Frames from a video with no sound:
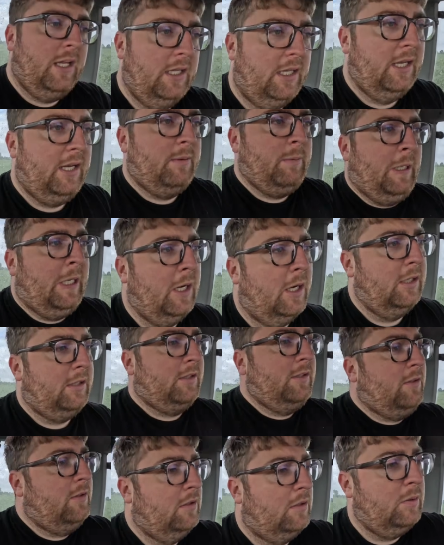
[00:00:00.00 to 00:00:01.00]
then we got
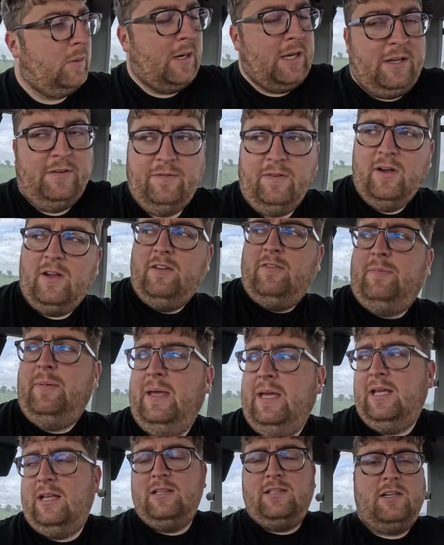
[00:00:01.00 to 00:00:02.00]
25
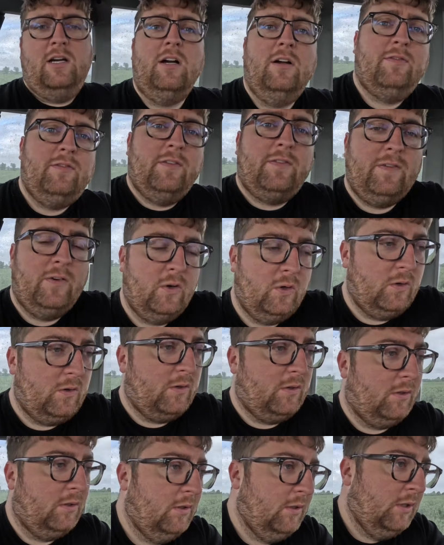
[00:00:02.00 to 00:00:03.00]
bales off a
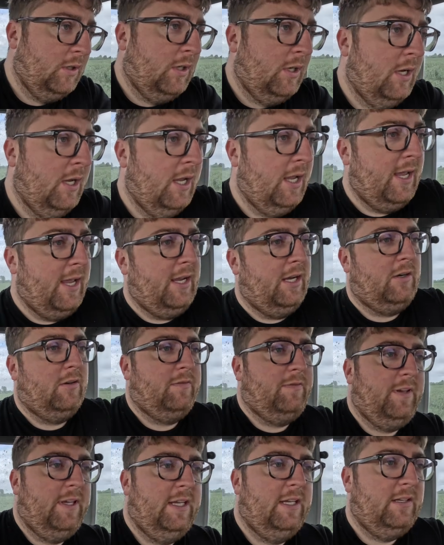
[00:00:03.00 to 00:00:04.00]
4-acre
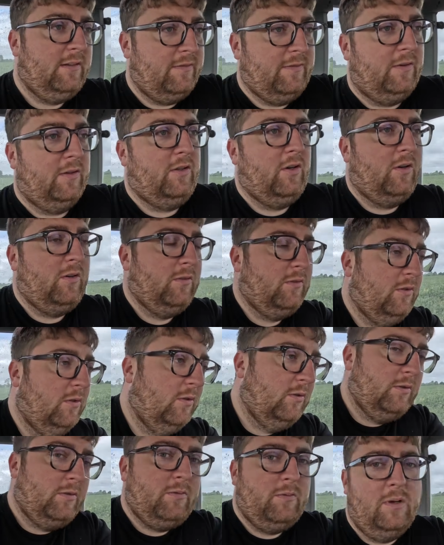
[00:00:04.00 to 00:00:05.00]
field for third
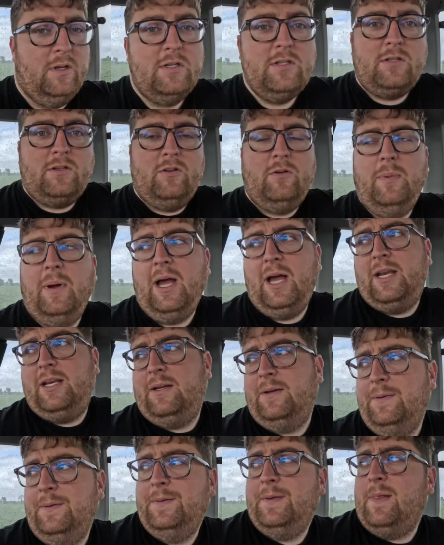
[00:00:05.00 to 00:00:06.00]
cut. Wasn't too bad.
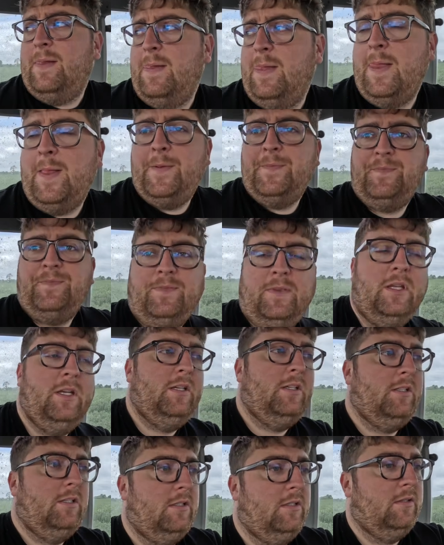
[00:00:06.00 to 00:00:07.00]

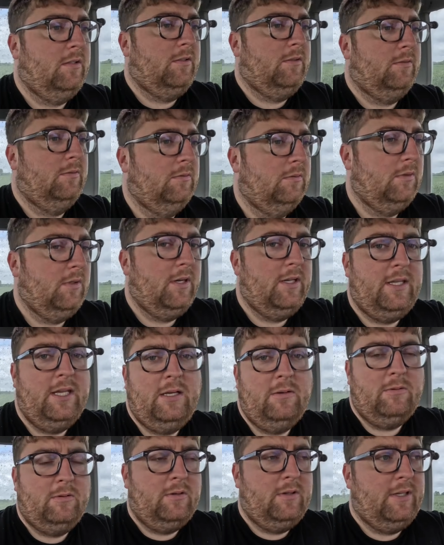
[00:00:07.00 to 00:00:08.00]
So I
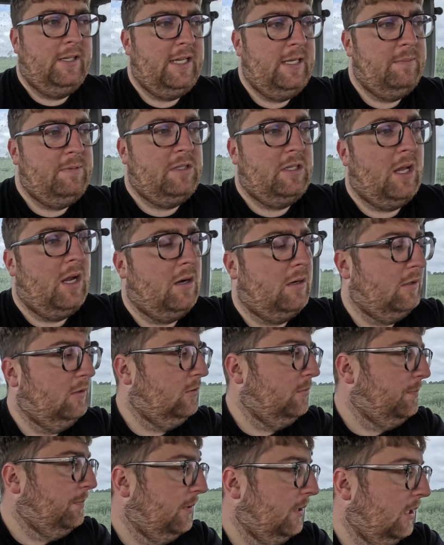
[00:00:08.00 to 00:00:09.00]
think we're going to keep stocking
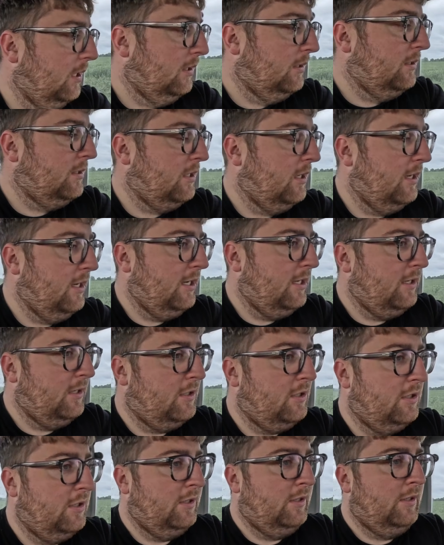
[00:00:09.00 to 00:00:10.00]
up on silage,